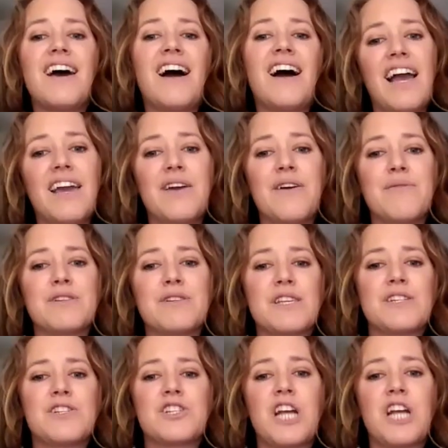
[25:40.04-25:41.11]
I was like
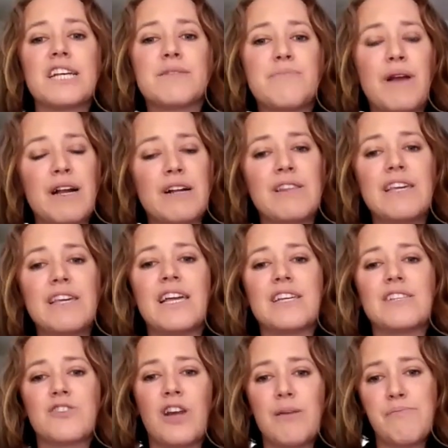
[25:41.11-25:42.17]
just barely like
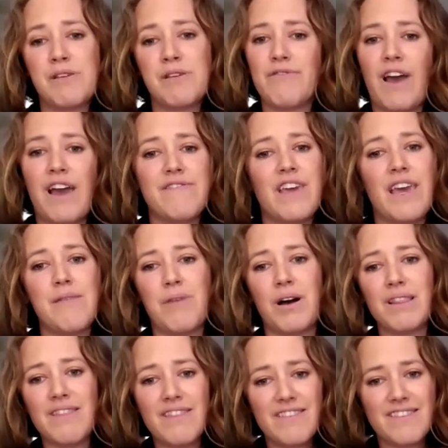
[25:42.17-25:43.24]
scraping five K
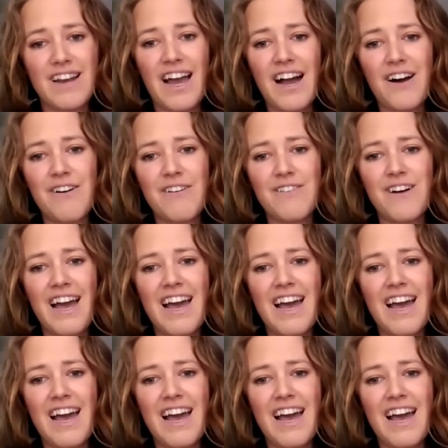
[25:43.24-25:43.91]
months now.